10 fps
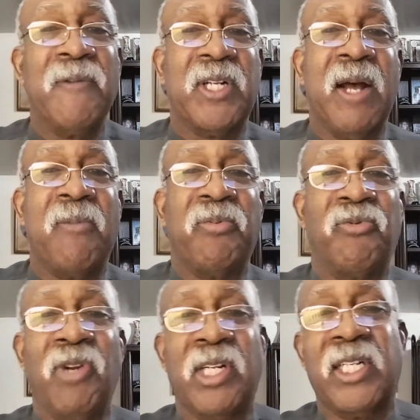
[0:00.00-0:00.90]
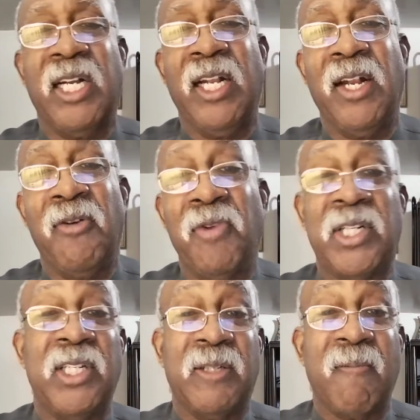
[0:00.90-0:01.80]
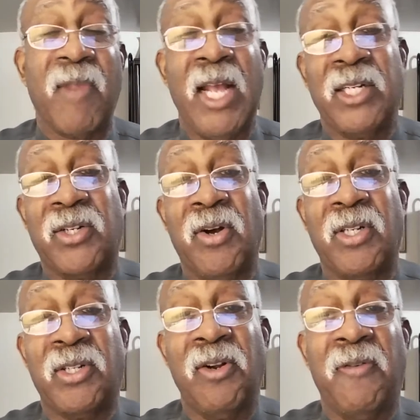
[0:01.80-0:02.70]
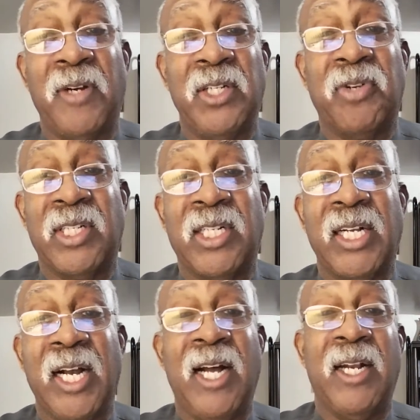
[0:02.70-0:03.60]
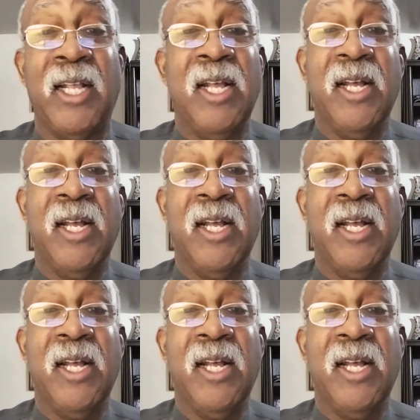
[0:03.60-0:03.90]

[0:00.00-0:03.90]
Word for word: stop trusting in their riches and start serving and trusting God.